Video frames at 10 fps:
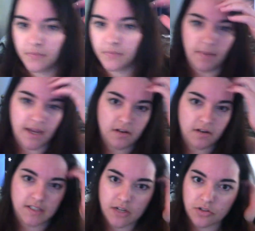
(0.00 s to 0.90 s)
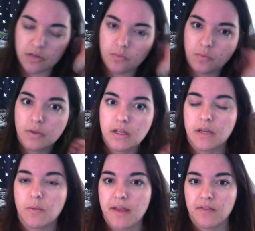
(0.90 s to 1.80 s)
my hair is actually really
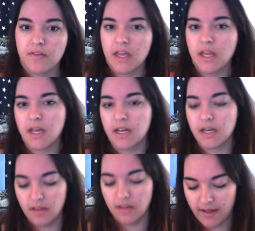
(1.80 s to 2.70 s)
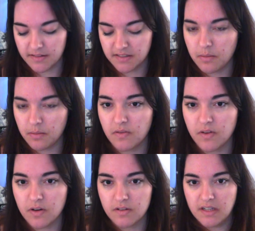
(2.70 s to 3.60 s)
wavy, and in the last couple of
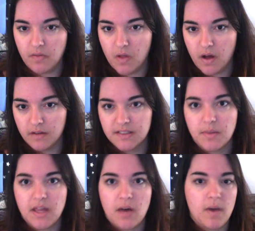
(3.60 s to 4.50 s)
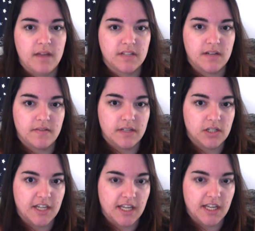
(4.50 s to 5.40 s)
years I've lost some of that wave
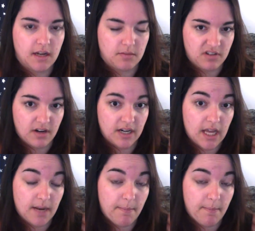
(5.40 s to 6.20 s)
definition, and I'm trying to get it